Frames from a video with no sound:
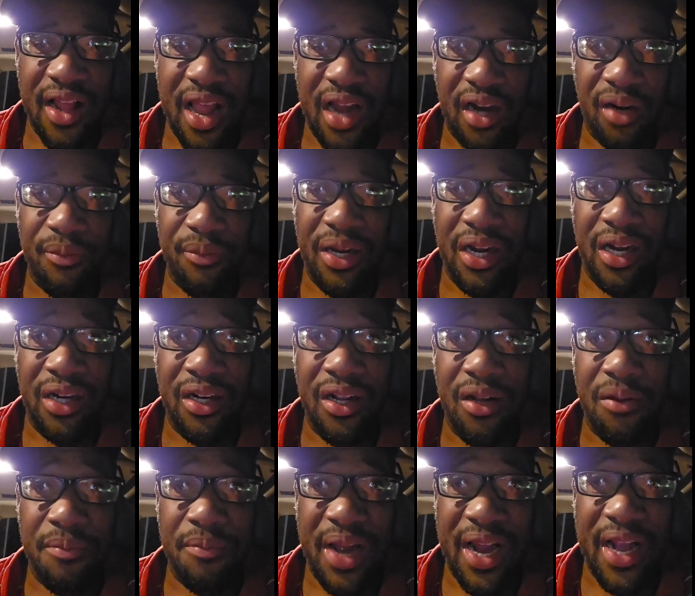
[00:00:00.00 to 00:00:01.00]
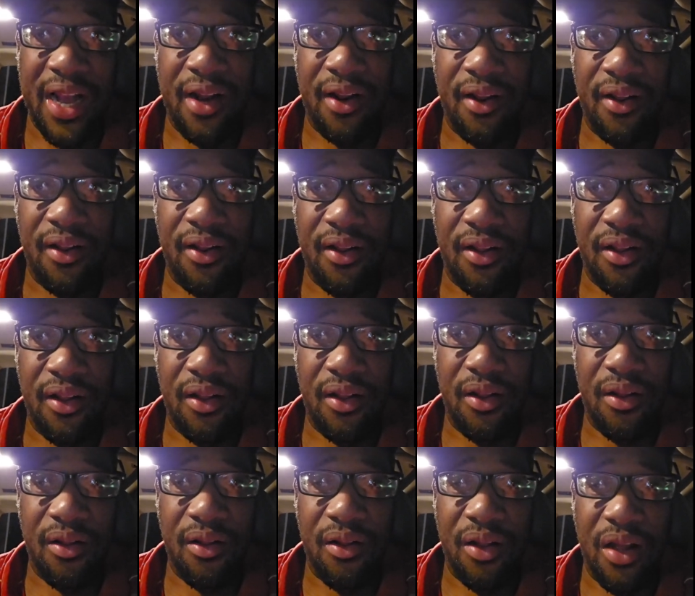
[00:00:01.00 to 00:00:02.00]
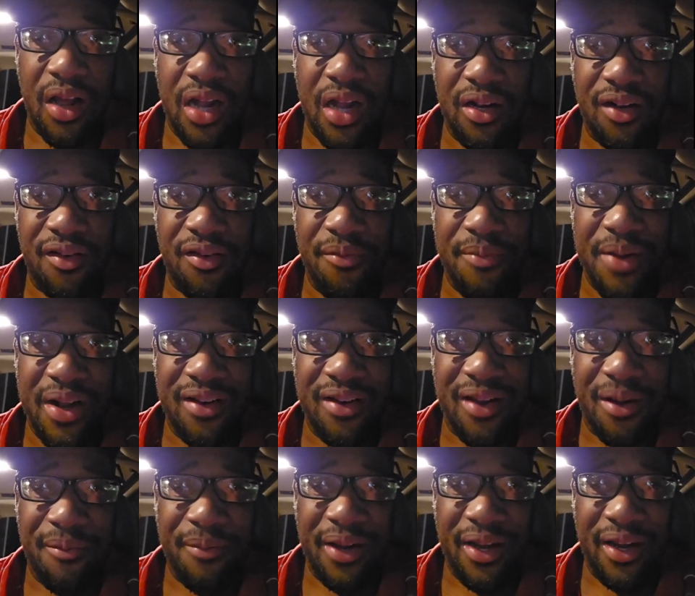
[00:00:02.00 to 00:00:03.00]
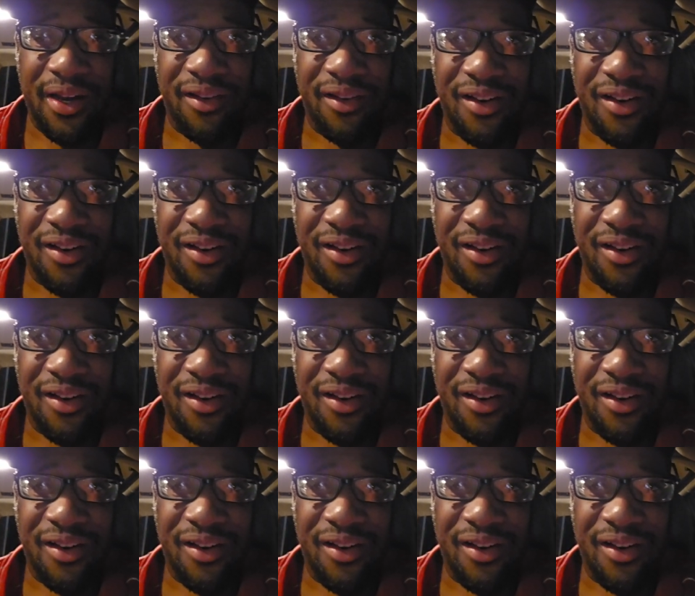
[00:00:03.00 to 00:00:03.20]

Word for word: I'm gonna be under a minute, under two minutes. I mean,